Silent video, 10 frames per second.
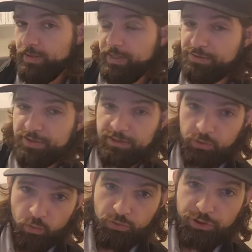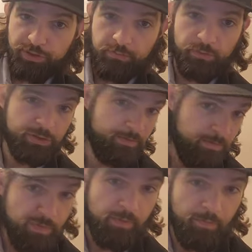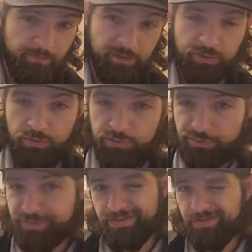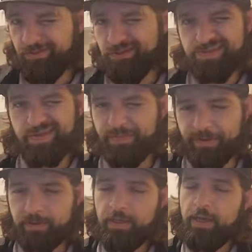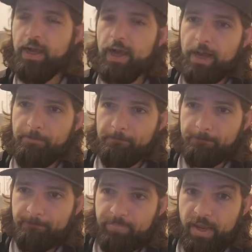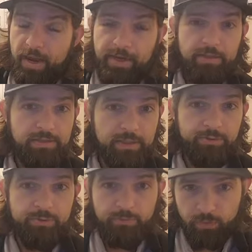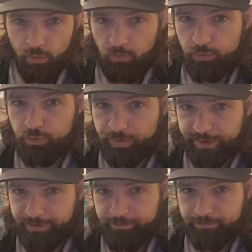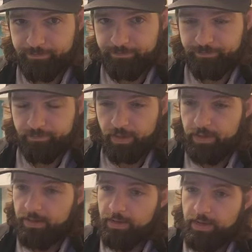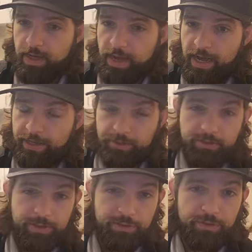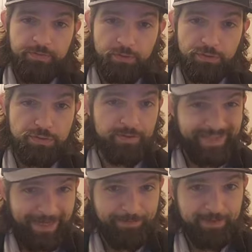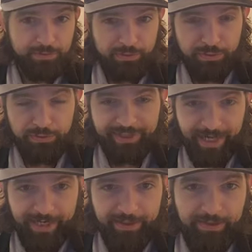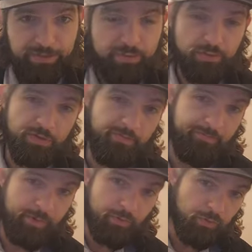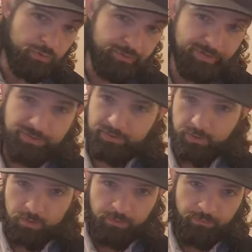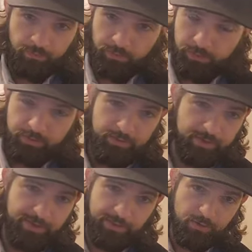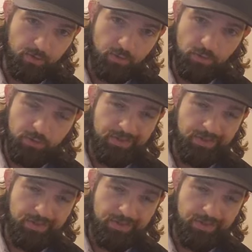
exchange quotient, which some professionals use, either or, same thing. I could tell you if you're overtraining. I could tell you if you're also adapting to certain diets. So if people are doing this carnivore, keto,